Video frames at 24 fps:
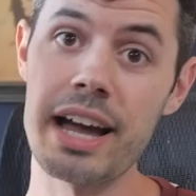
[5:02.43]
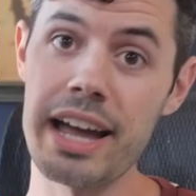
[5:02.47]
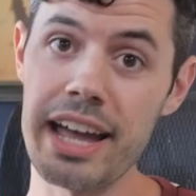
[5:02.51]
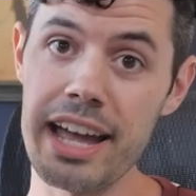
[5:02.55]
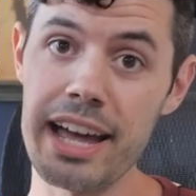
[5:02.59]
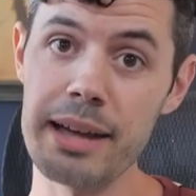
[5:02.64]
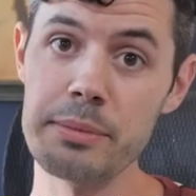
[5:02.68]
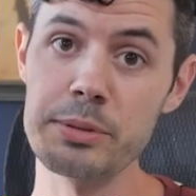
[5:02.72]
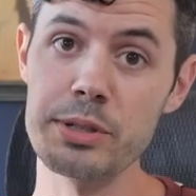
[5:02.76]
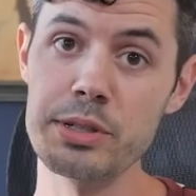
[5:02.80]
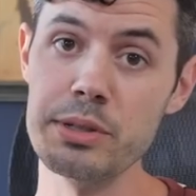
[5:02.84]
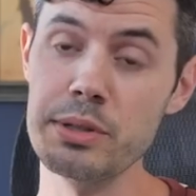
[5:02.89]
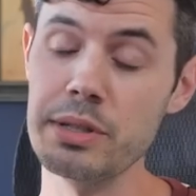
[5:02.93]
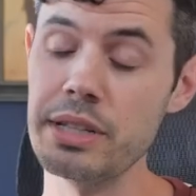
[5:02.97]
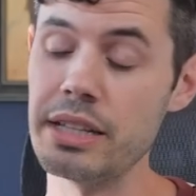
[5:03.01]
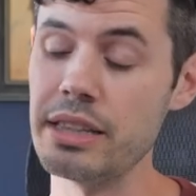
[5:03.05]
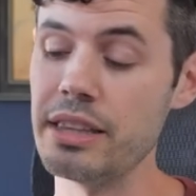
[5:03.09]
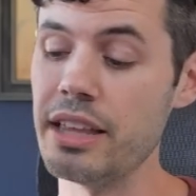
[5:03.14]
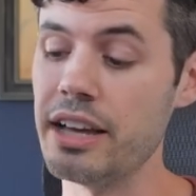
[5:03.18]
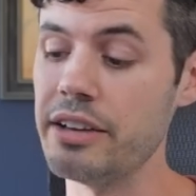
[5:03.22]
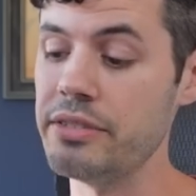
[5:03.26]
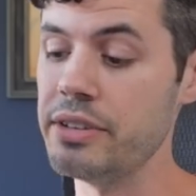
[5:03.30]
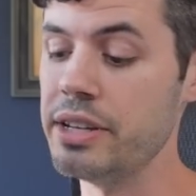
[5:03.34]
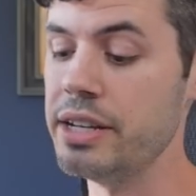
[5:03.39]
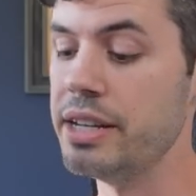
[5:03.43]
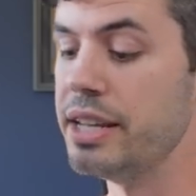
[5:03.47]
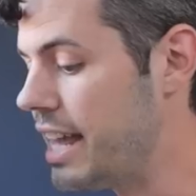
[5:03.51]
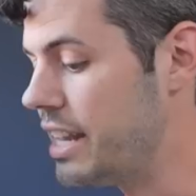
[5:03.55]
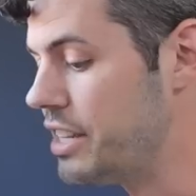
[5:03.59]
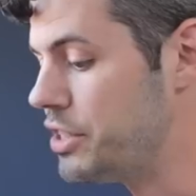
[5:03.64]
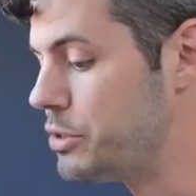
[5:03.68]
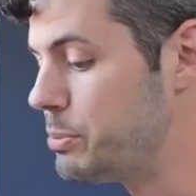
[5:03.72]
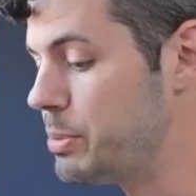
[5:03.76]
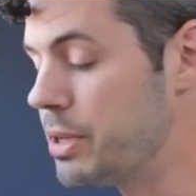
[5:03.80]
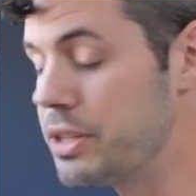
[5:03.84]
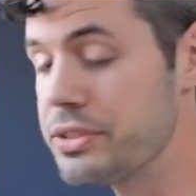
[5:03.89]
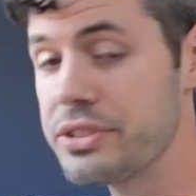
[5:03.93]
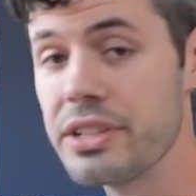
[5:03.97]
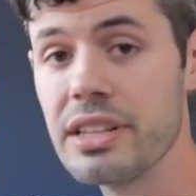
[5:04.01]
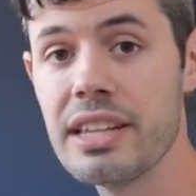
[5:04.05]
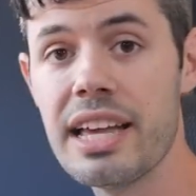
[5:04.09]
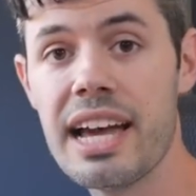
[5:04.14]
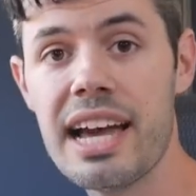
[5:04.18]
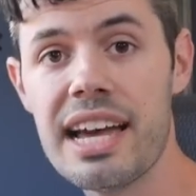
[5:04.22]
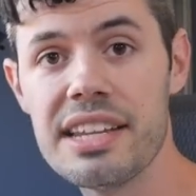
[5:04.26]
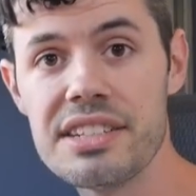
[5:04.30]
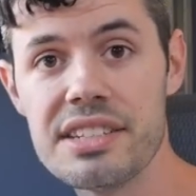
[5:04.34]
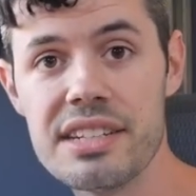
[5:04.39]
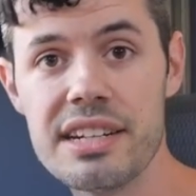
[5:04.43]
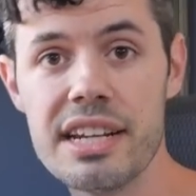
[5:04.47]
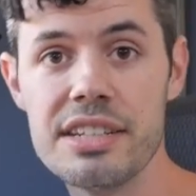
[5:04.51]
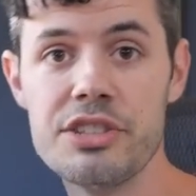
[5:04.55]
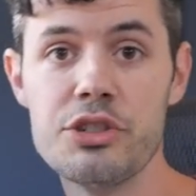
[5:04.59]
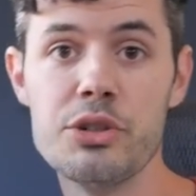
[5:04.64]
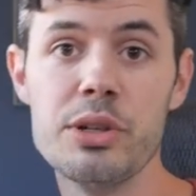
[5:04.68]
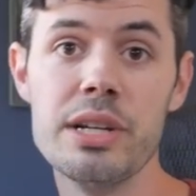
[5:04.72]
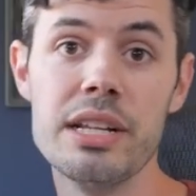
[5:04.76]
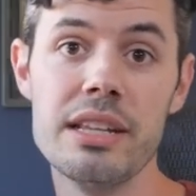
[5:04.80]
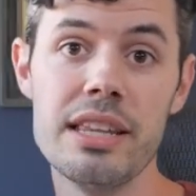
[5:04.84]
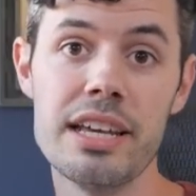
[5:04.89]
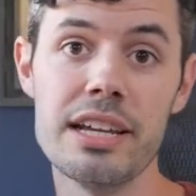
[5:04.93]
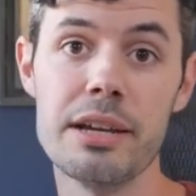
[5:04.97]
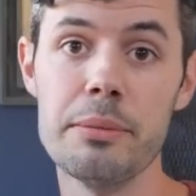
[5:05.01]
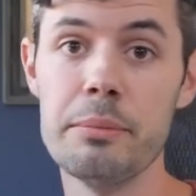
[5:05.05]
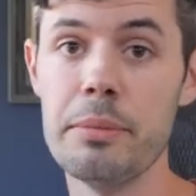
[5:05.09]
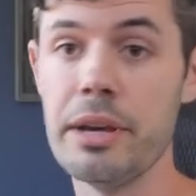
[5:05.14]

I absolutely love it, and it's built to last, and I treat it like a